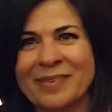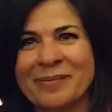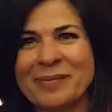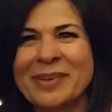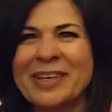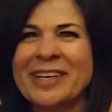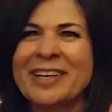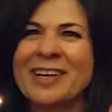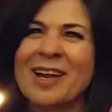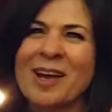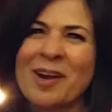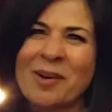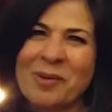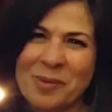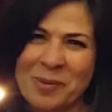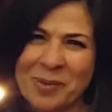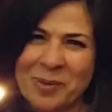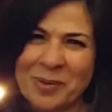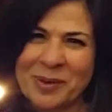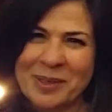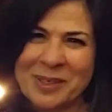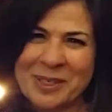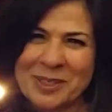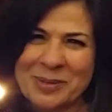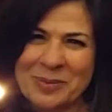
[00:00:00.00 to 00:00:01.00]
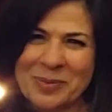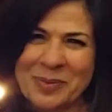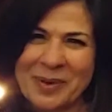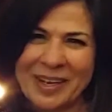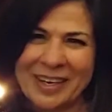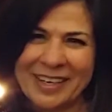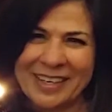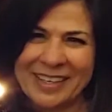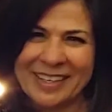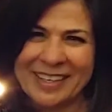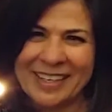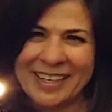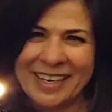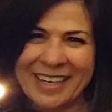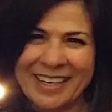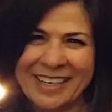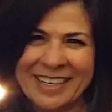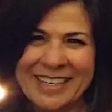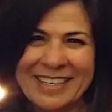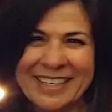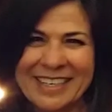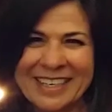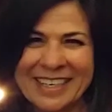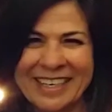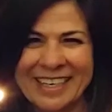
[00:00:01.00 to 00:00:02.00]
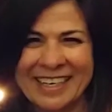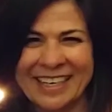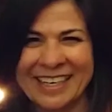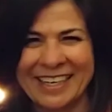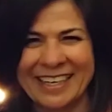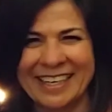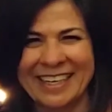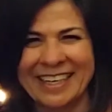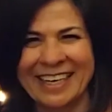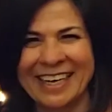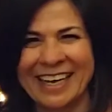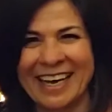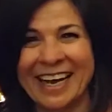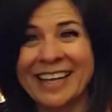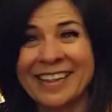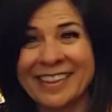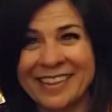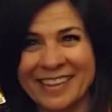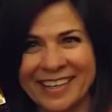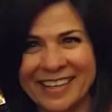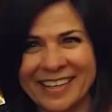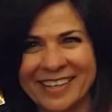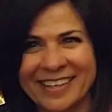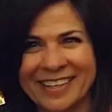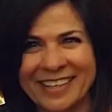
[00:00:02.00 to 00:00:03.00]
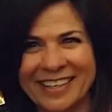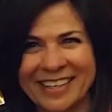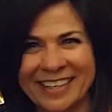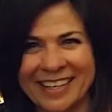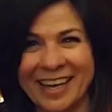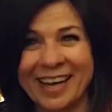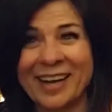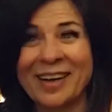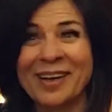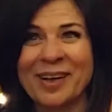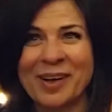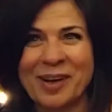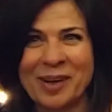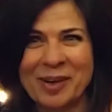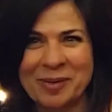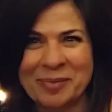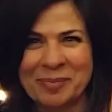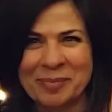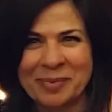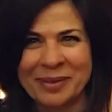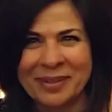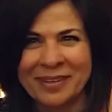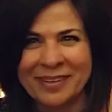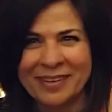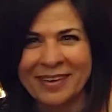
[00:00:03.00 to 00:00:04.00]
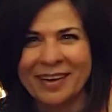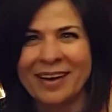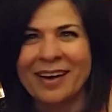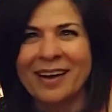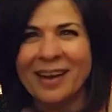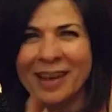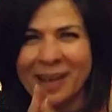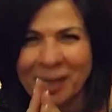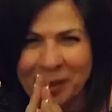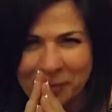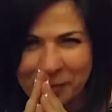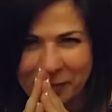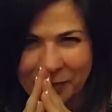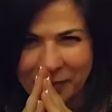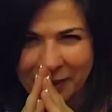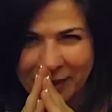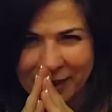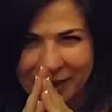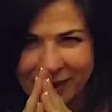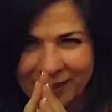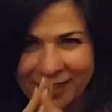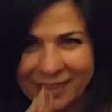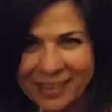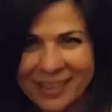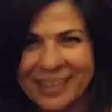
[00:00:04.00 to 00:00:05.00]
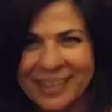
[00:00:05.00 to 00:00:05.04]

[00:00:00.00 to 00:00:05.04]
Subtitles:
But now all is well again, I think, I hope, I pray.